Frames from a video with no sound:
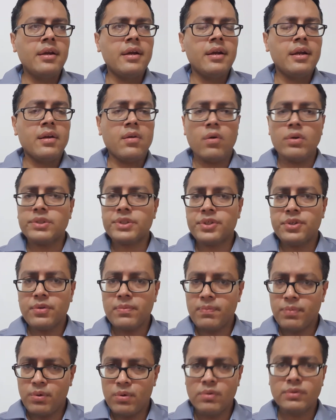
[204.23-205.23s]
Now
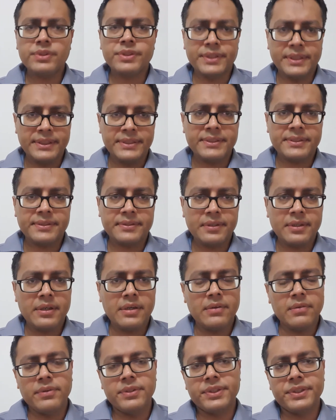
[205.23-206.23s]
osteoporosis,
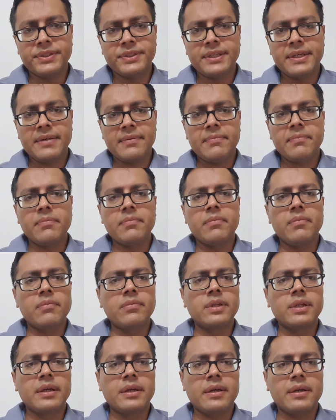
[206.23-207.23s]
which is a
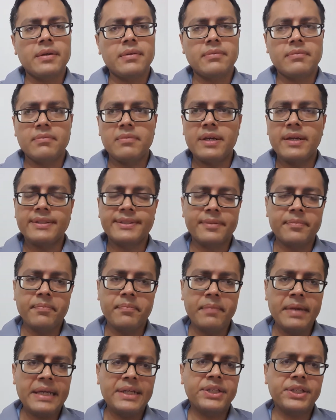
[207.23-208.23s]

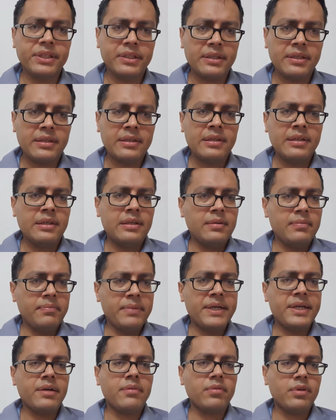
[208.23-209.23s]
major
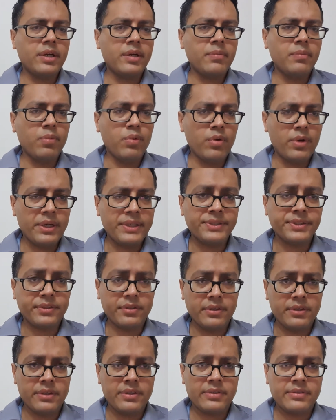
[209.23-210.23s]
metabolic bone
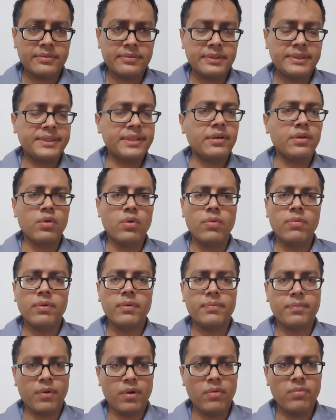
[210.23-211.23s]
disorder, it's a global
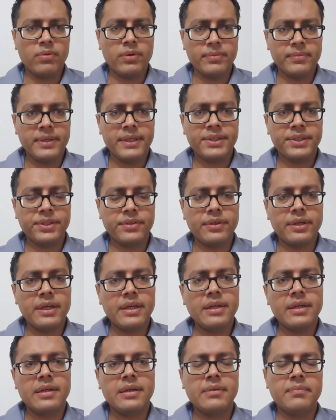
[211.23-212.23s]
problem
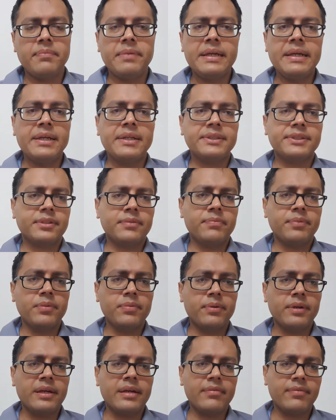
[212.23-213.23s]
actually. Millions of
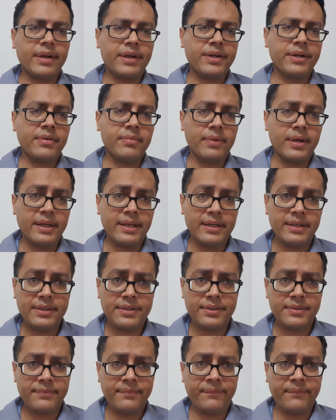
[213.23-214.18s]
people are affected by it.